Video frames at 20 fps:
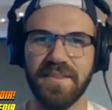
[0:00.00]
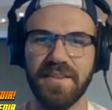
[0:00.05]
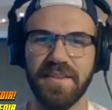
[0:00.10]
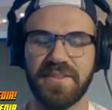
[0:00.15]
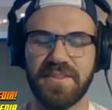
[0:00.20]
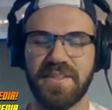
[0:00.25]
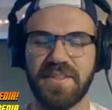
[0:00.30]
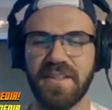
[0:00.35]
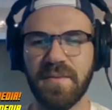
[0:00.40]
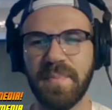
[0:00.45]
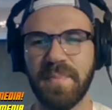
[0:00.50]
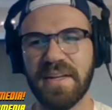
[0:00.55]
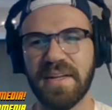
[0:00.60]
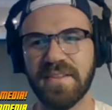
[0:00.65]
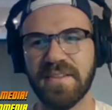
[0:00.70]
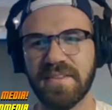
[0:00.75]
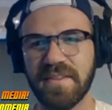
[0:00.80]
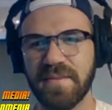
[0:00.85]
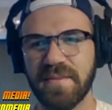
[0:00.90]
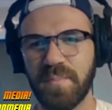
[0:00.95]
listen to the
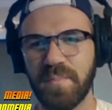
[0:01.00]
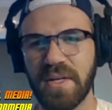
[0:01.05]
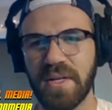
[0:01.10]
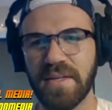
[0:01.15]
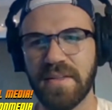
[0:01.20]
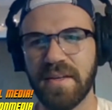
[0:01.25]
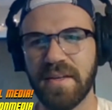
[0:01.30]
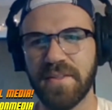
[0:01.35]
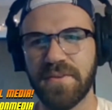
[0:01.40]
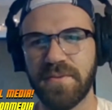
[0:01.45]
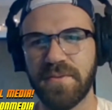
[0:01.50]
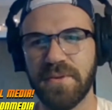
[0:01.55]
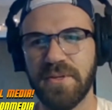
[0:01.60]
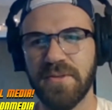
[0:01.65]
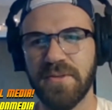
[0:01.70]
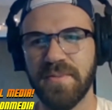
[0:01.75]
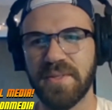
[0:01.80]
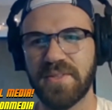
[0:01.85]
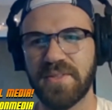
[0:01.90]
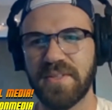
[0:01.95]
bands and play in the other
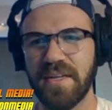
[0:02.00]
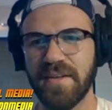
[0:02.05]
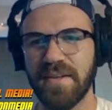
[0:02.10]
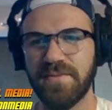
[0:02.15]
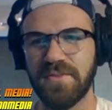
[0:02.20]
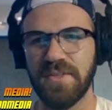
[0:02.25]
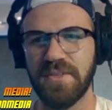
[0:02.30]
room and stuff.